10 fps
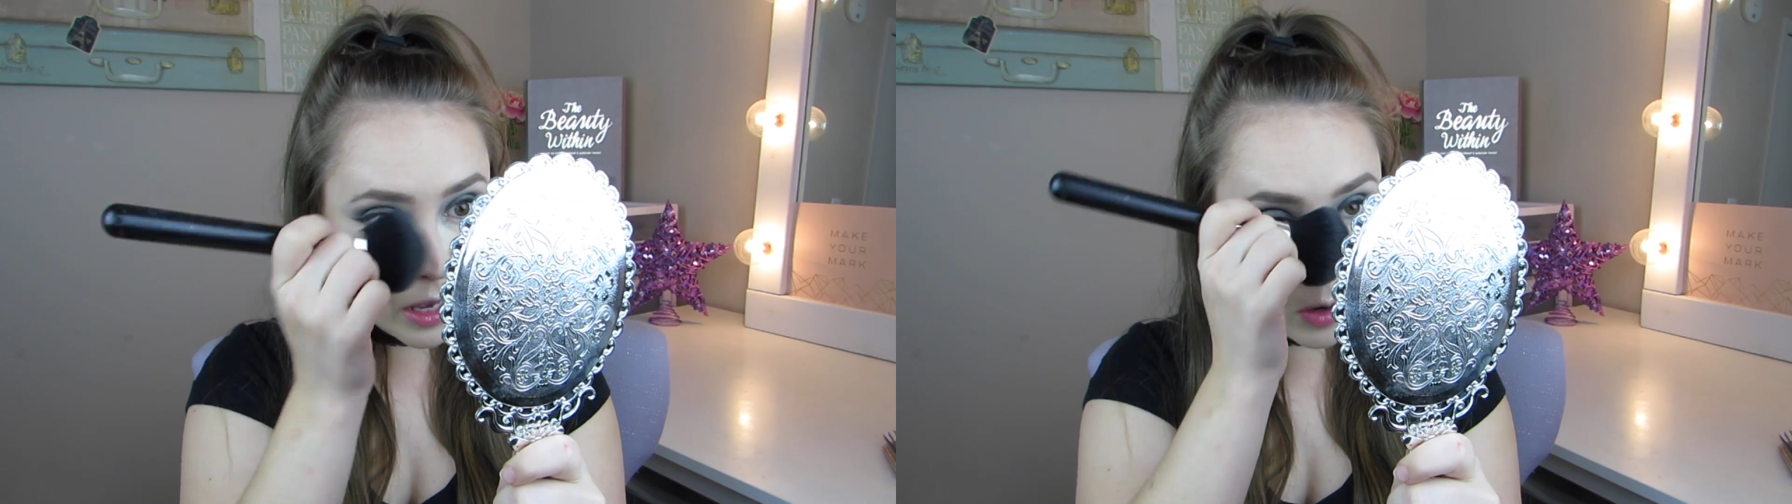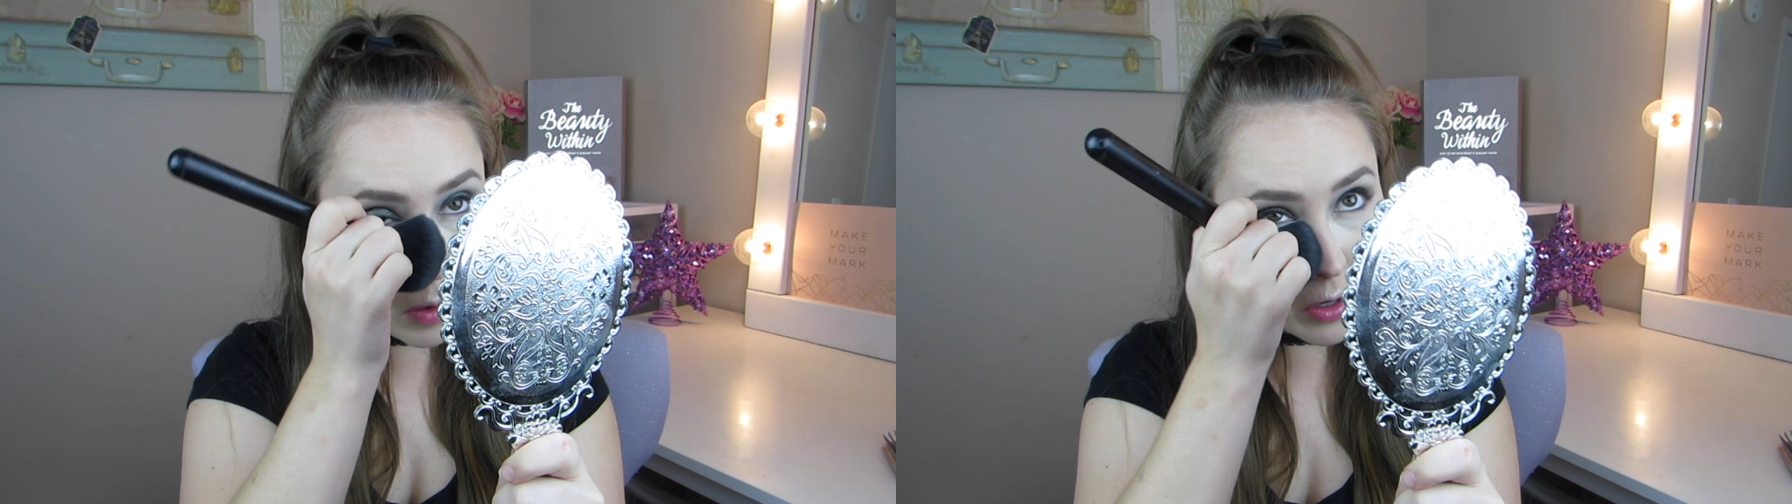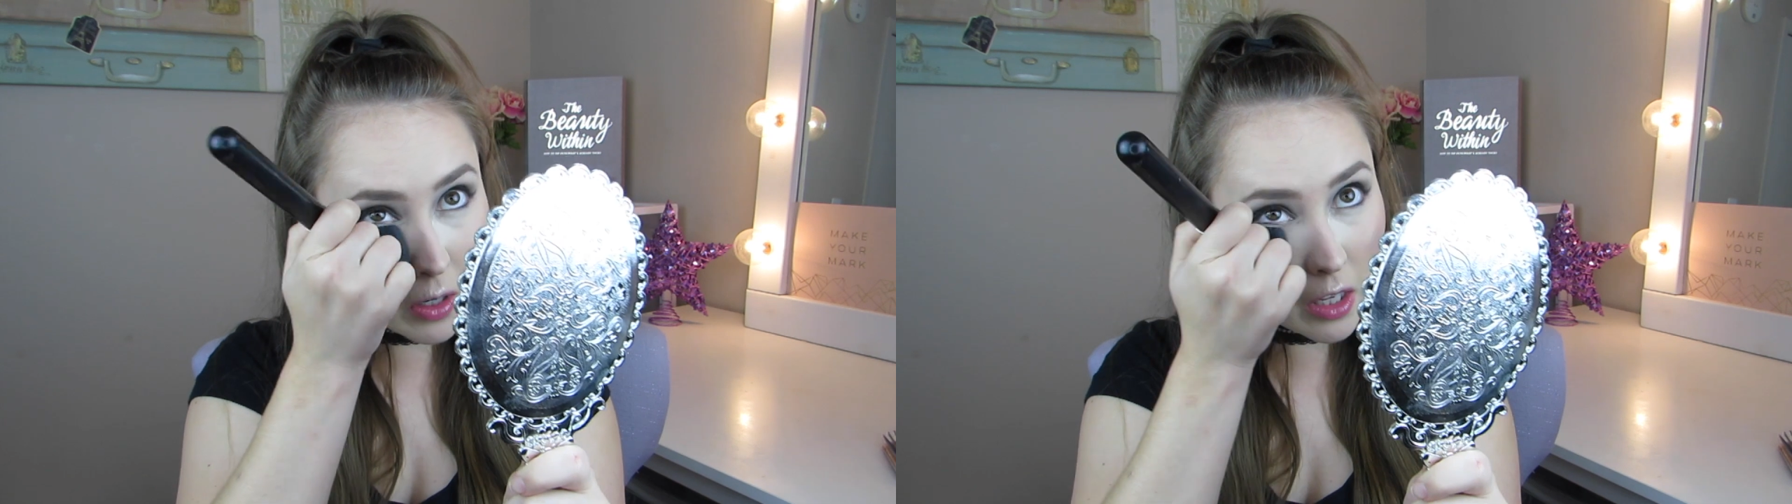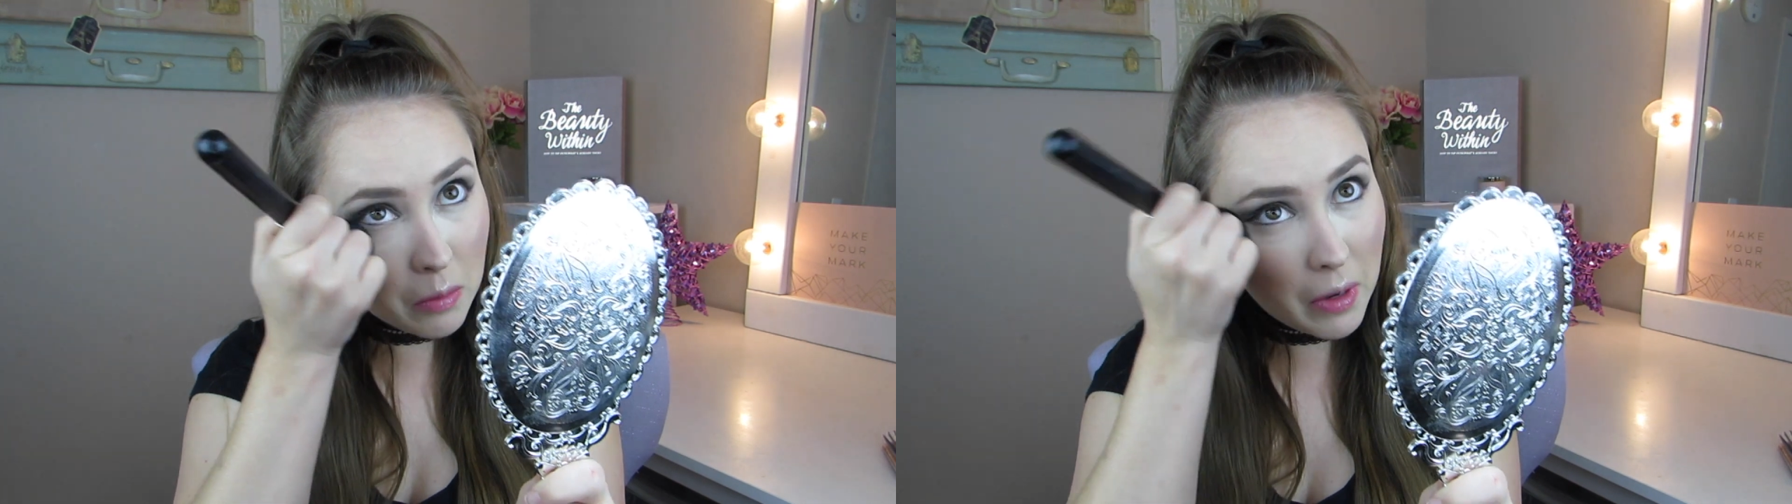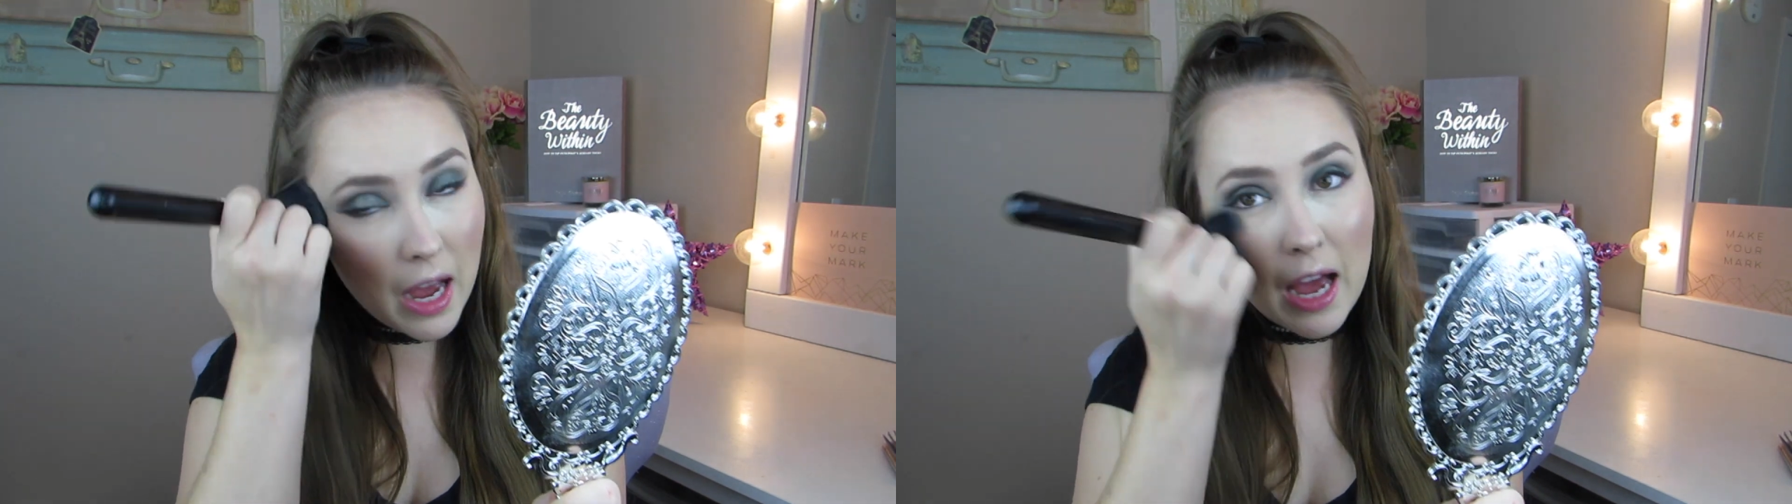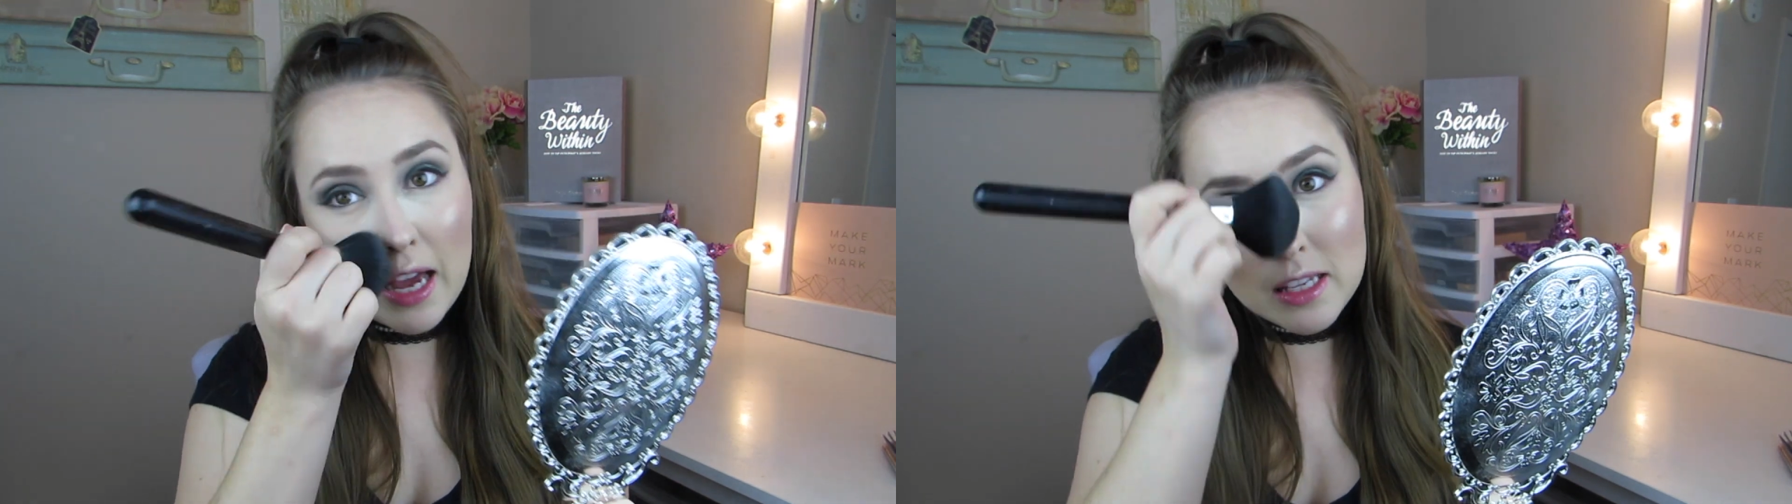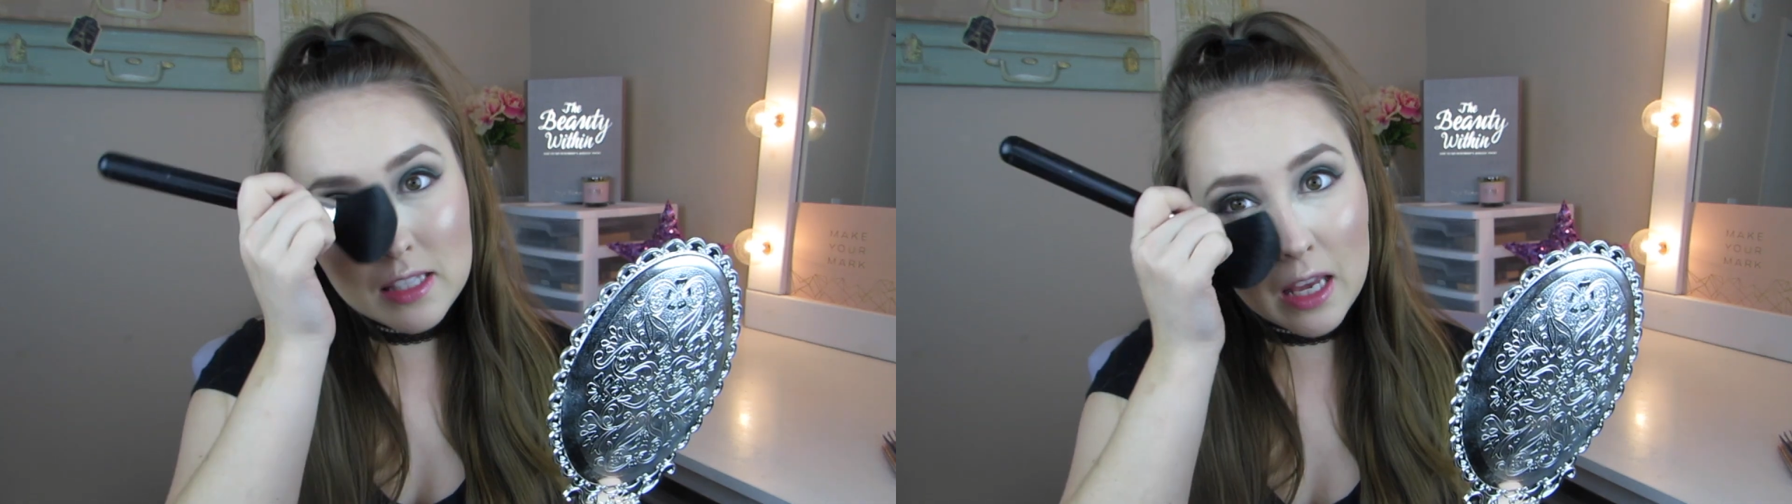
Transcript: go underneath my eyes